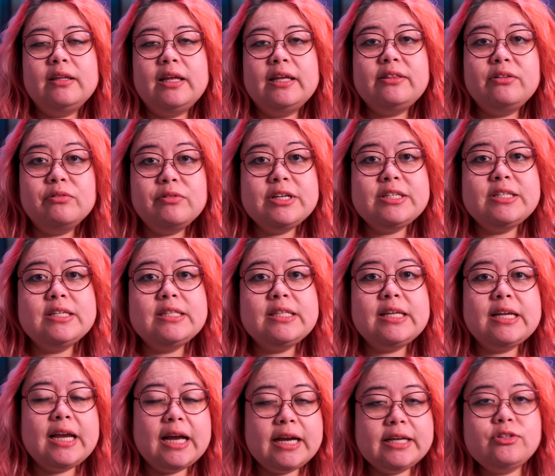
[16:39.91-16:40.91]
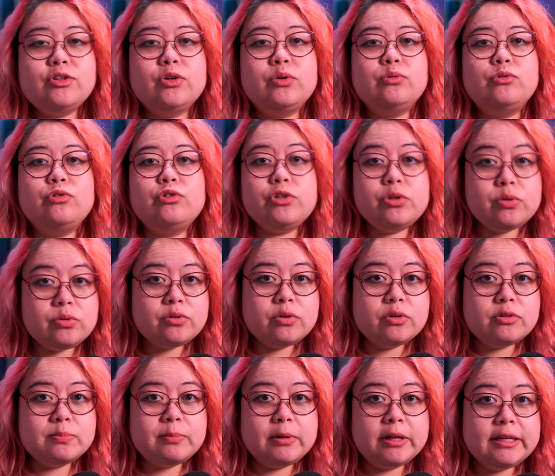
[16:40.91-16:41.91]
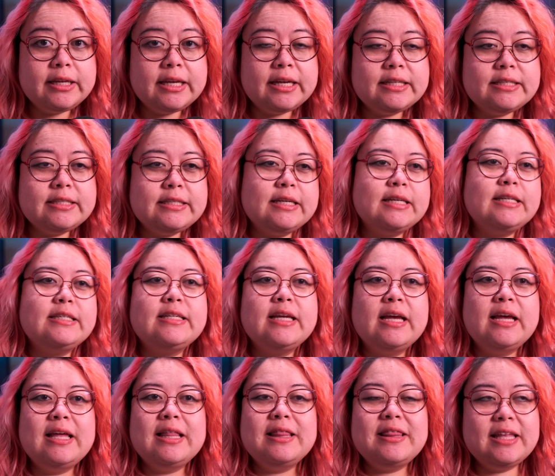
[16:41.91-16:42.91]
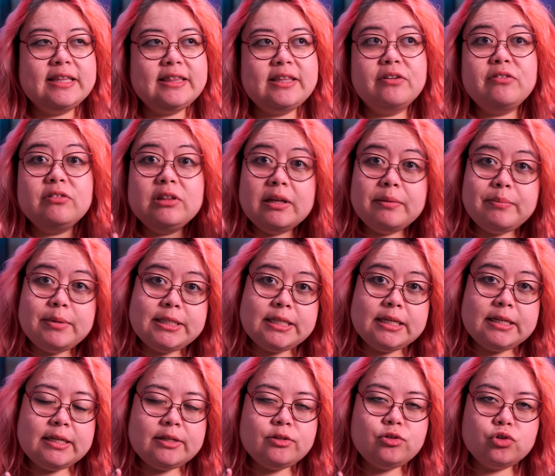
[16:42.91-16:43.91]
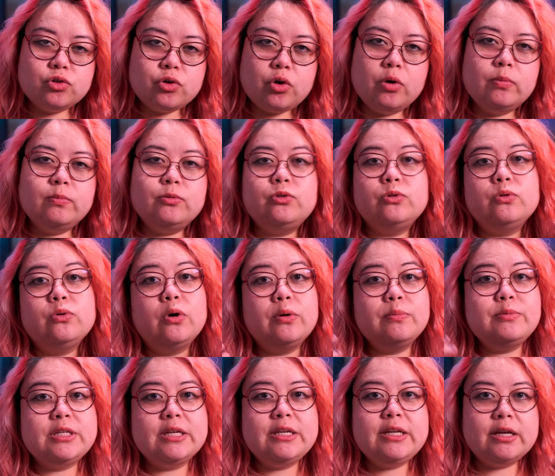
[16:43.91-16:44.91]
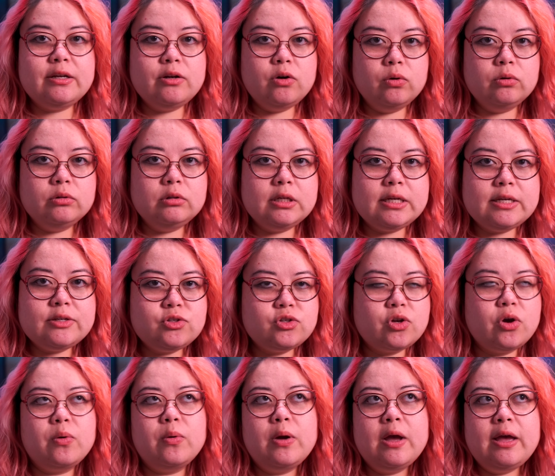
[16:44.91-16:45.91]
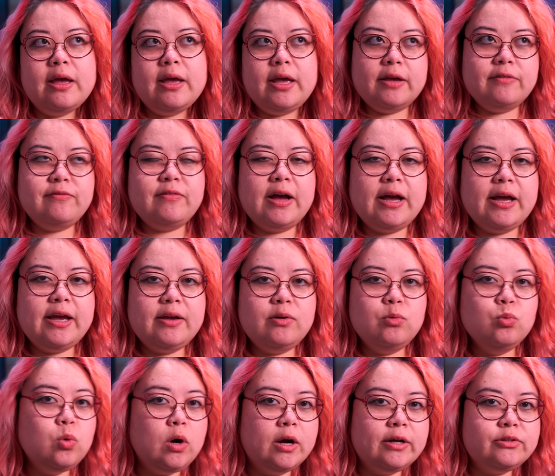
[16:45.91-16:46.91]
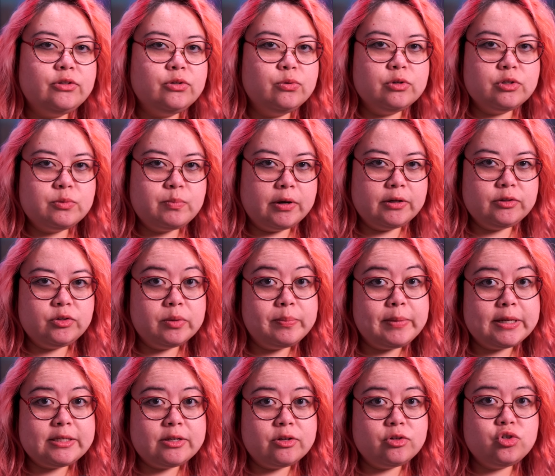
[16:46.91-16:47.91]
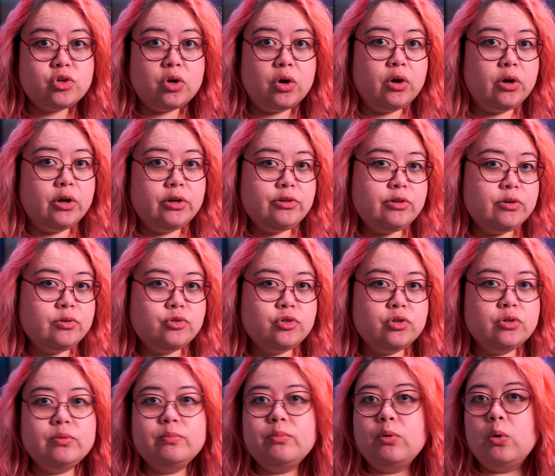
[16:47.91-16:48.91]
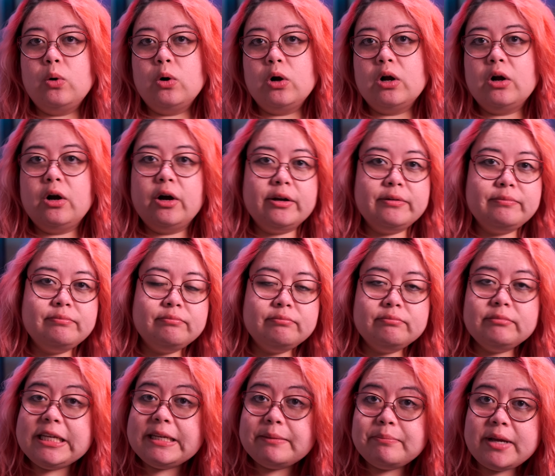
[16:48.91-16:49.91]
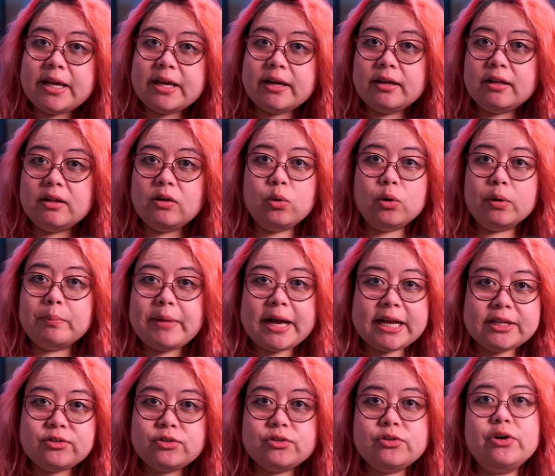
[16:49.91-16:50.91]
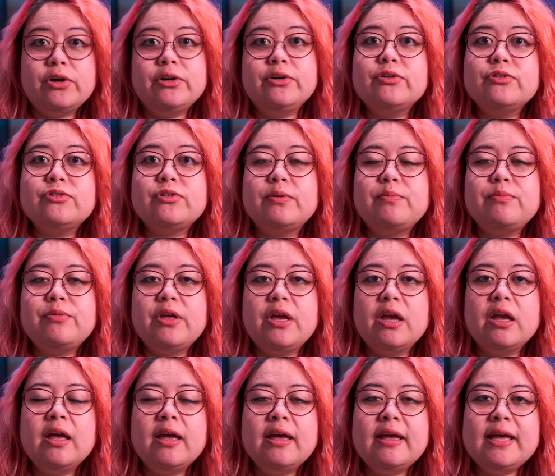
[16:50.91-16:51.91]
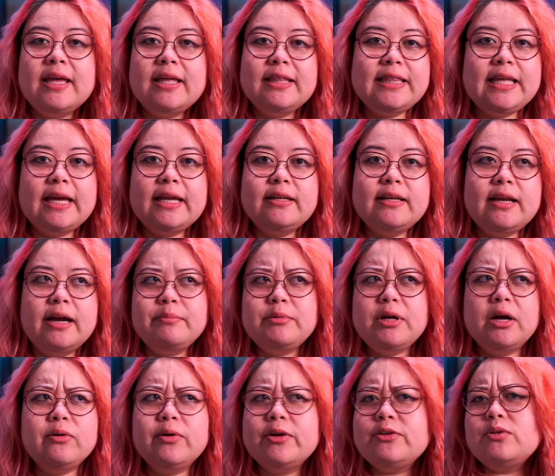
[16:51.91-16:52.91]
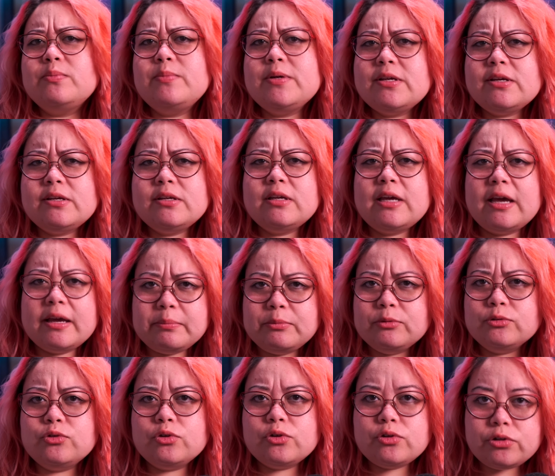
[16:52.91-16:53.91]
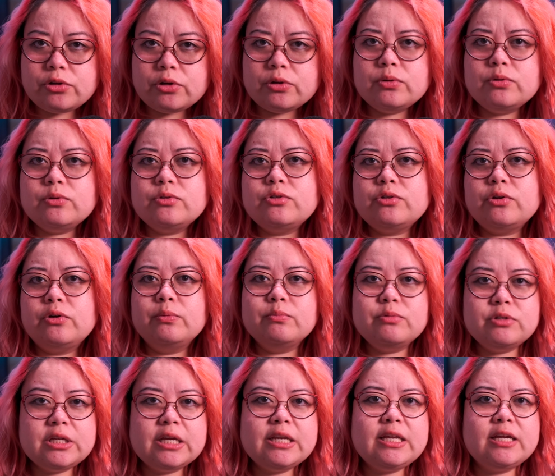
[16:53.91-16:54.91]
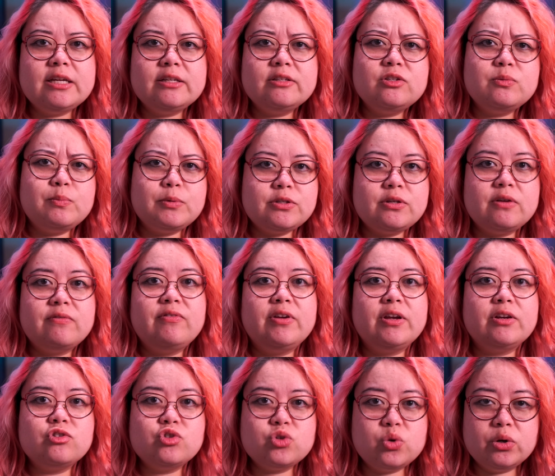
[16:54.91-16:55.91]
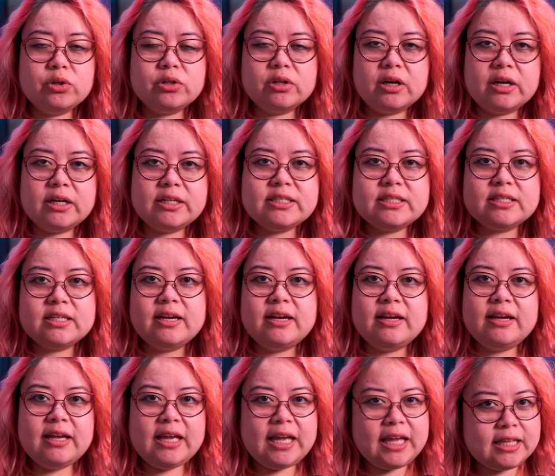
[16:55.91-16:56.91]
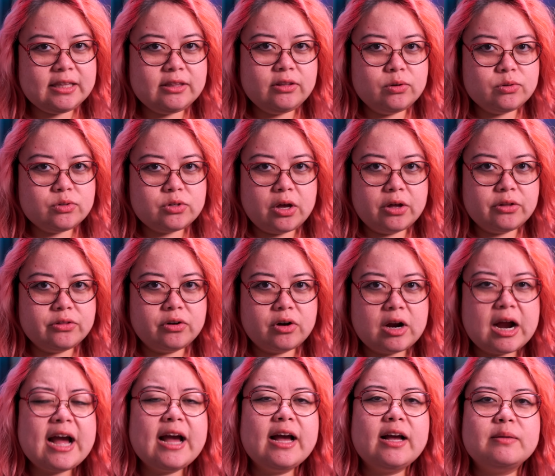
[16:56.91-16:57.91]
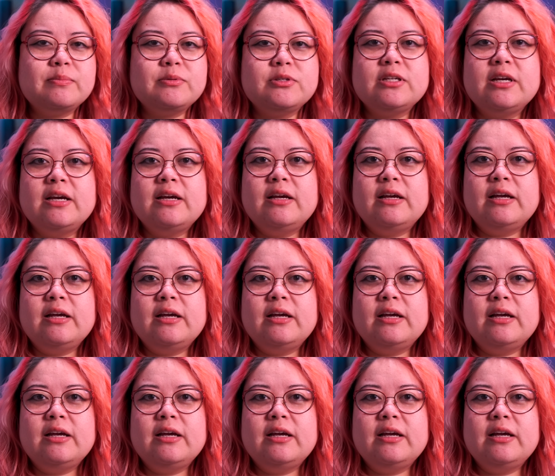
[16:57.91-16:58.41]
And the reason that I don't use those plugins is that they're limited in scope to Obsidian only. So if I want to respond to a message on YouTube or on email or Mastodon or something, then I'm not going to be able to use Obsidian-specific shortcuts in those other apps.